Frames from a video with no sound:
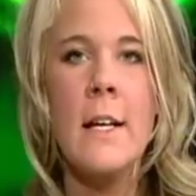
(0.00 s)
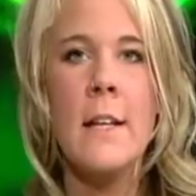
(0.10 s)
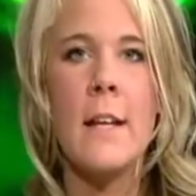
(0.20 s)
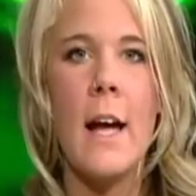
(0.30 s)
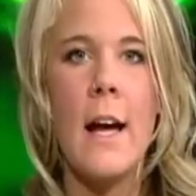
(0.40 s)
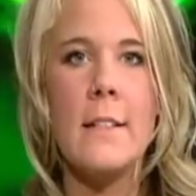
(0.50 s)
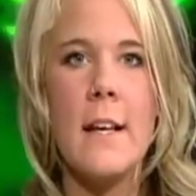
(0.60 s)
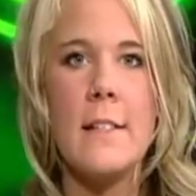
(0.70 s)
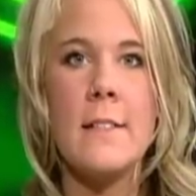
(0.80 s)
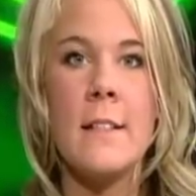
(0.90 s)
The
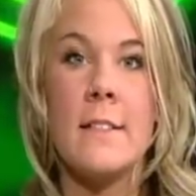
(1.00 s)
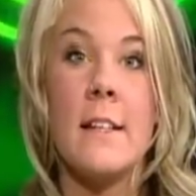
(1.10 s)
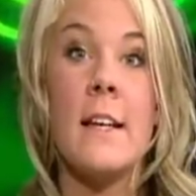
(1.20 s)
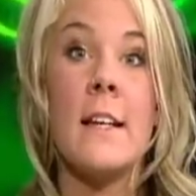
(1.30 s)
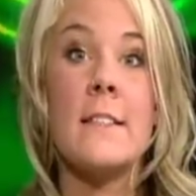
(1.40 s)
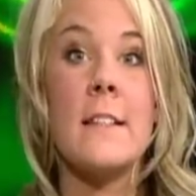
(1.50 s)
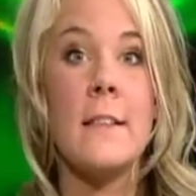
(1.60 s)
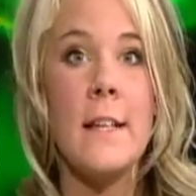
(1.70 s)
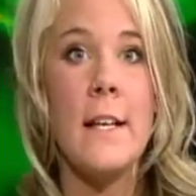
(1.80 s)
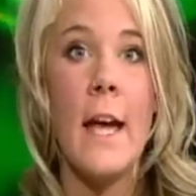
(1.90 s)
contest is in its
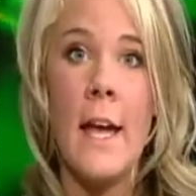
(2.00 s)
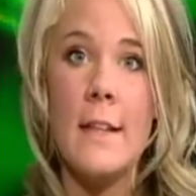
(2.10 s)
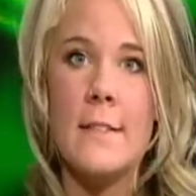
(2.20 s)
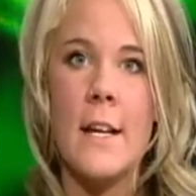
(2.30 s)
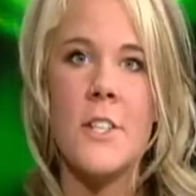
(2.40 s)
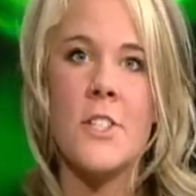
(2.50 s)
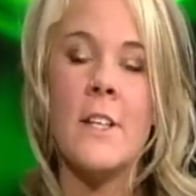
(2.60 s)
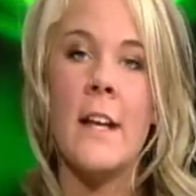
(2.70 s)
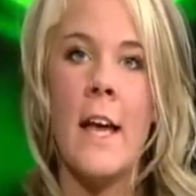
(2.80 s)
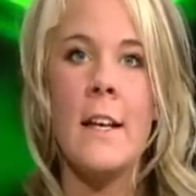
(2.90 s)
Elite Eight
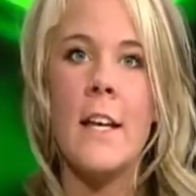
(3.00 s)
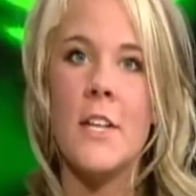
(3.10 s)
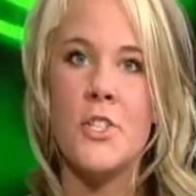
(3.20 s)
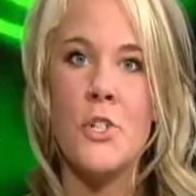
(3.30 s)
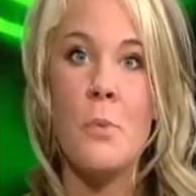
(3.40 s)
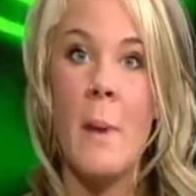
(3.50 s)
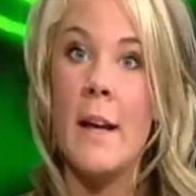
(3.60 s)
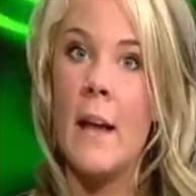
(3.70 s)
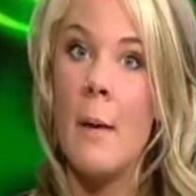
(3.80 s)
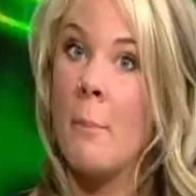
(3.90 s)
section, and NDSU
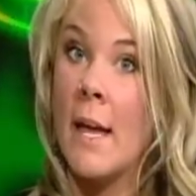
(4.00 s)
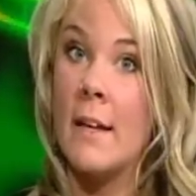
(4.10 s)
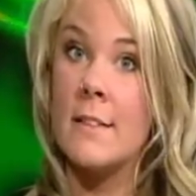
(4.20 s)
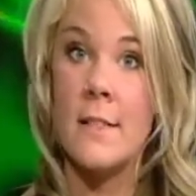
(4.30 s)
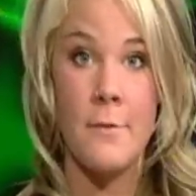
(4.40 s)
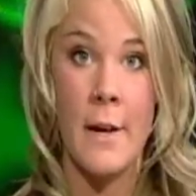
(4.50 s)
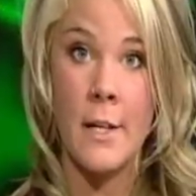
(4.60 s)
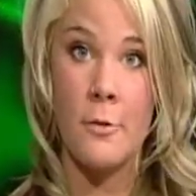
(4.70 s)
might not make it to the Final